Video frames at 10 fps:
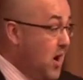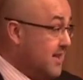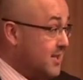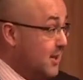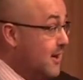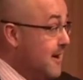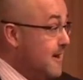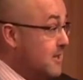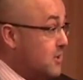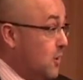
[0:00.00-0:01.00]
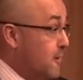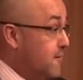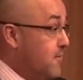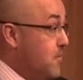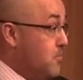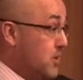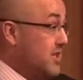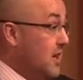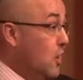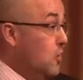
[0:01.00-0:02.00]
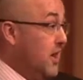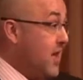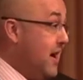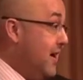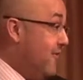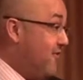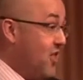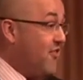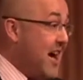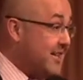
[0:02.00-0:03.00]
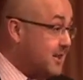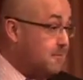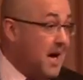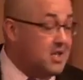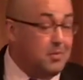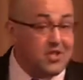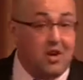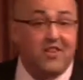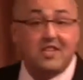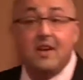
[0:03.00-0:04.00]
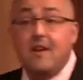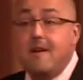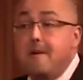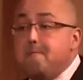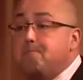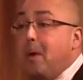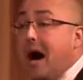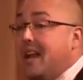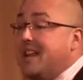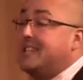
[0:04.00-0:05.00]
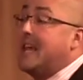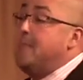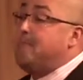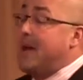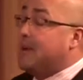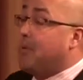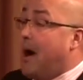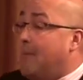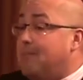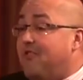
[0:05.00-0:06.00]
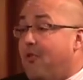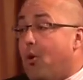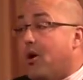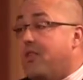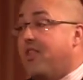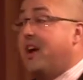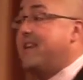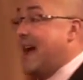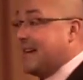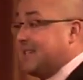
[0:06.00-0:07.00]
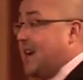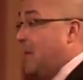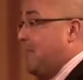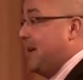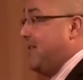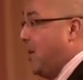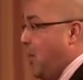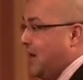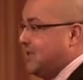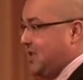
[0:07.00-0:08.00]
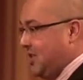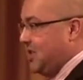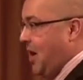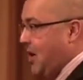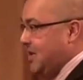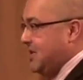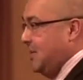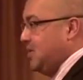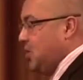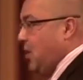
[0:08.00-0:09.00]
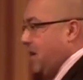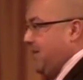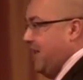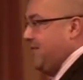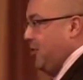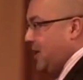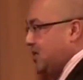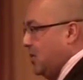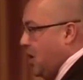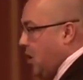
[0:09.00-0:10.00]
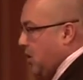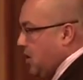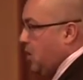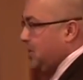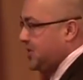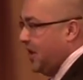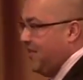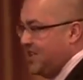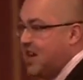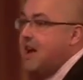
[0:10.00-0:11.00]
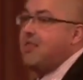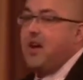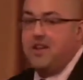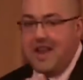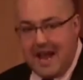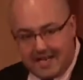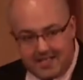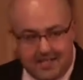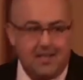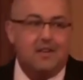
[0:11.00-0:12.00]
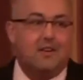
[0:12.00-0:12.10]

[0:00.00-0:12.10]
want to serve Brazil with the fastest possible service? But it's a big problem for the next company that wants to start some sort of influential global service. The next